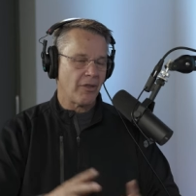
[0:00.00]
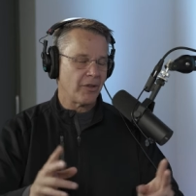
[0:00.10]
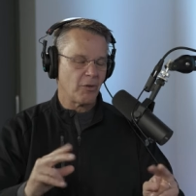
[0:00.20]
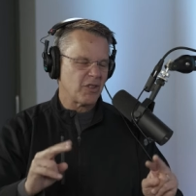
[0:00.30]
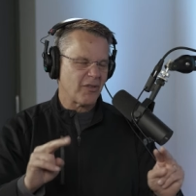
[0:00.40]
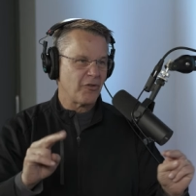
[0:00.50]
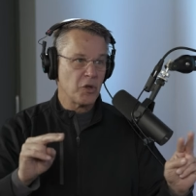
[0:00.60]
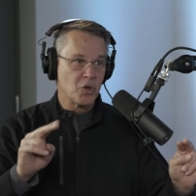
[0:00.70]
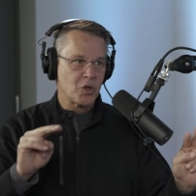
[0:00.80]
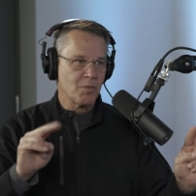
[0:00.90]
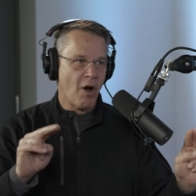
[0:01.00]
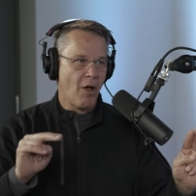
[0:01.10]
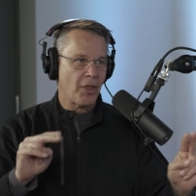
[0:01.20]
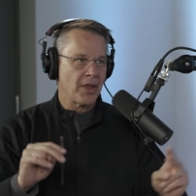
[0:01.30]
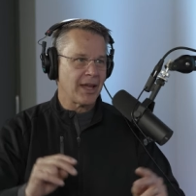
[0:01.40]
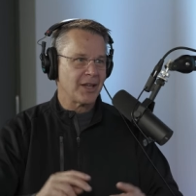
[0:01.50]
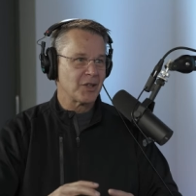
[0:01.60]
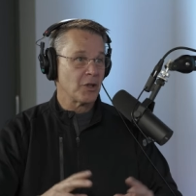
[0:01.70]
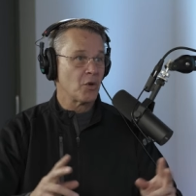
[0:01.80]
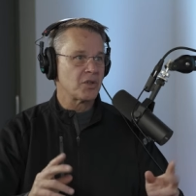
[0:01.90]
Other than there was a few small
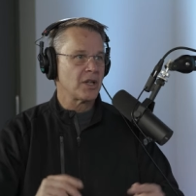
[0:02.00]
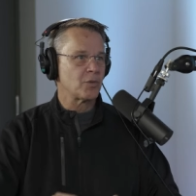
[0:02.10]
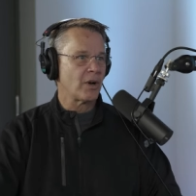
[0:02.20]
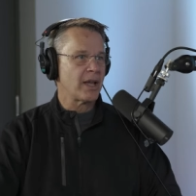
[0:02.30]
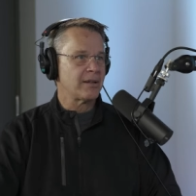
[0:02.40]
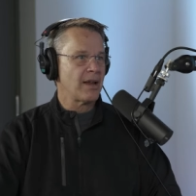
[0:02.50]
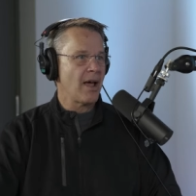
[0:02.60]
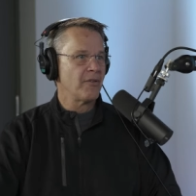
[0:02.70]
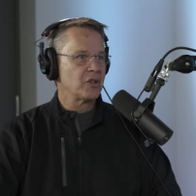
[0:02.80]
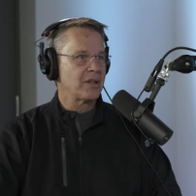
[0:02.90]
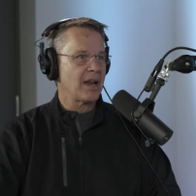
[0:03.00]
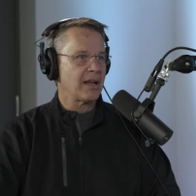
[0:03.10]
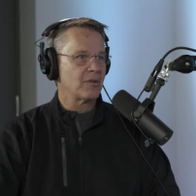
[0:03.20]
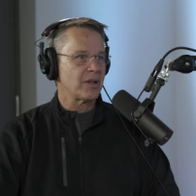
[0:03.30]
things, and those things were like devastating.